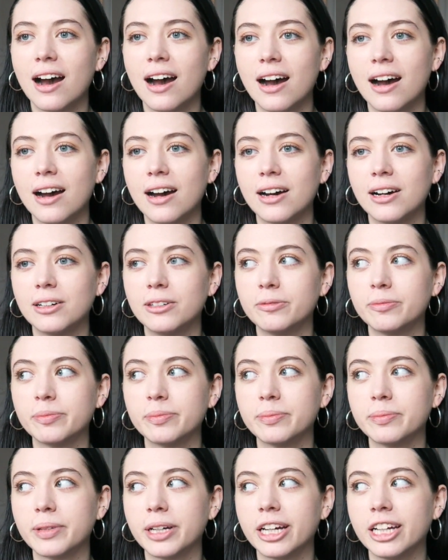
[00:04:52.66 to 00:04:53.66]

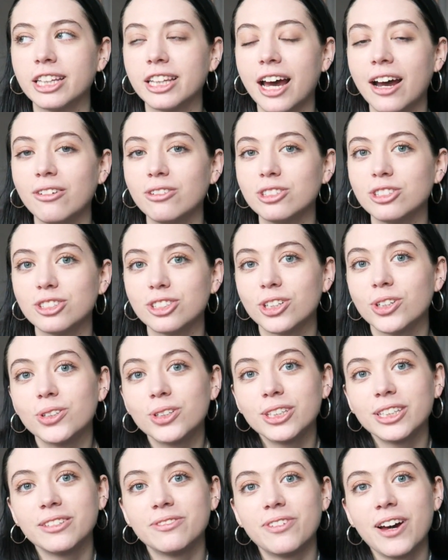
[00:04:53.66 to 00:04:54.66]
And that was
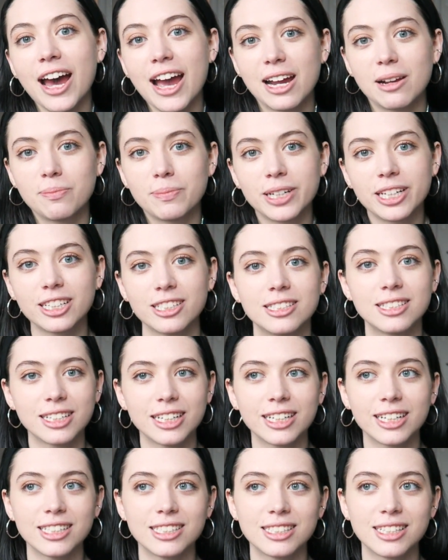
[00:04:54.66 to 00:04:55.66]
totally fine because,
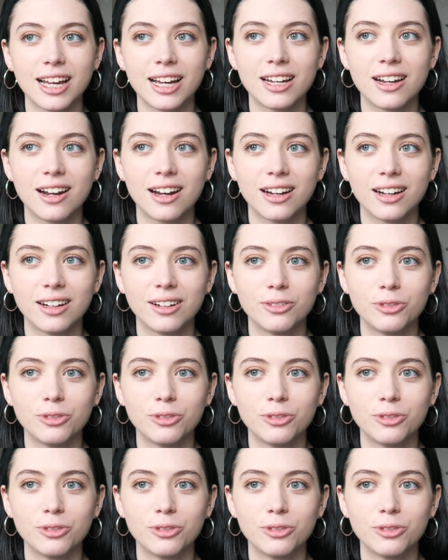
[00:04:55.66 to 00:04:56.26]
like I said,